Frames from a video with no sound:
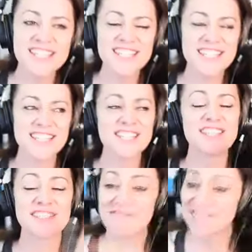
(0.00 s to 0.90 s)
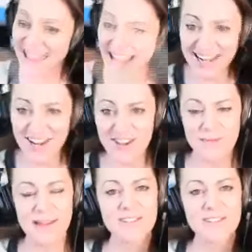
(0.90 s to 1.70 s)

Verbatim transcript: is this is, kind of calls back